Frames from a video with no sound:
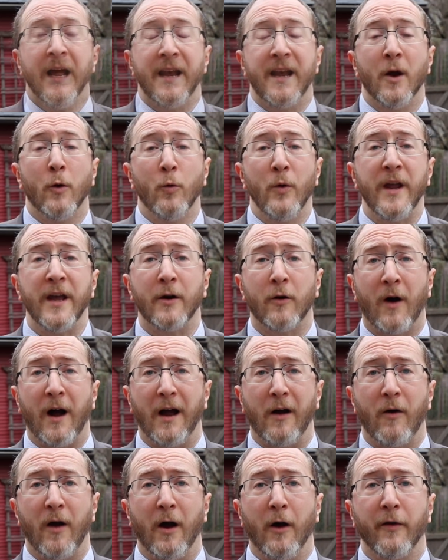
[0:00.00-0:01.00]
Now we at
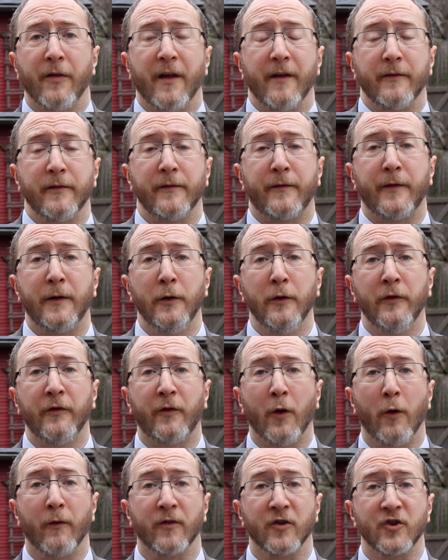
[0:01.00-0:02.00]
Ohio Health have
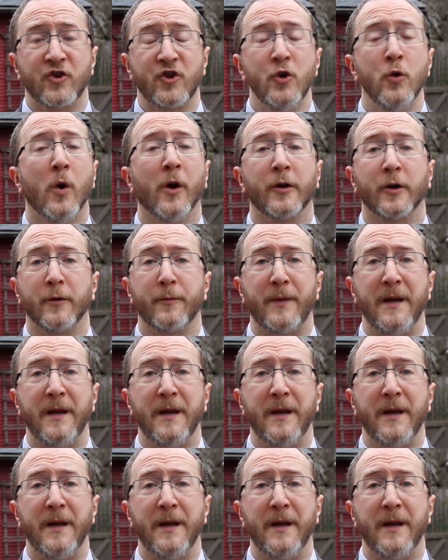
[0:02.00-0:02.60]
infused over 200